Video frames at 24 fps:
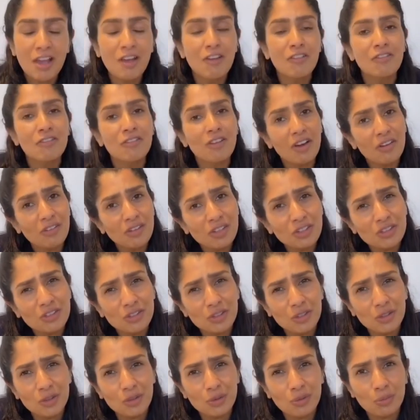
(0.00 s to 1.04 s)
very
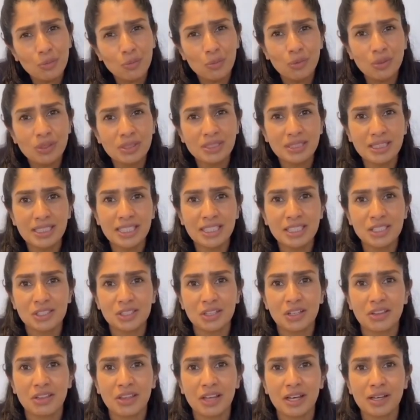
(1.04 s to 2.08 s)
soon we'll see each
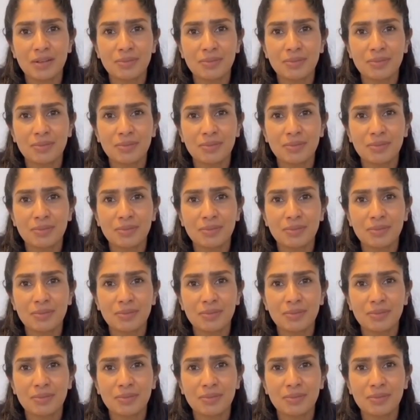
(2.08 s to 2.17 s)
other.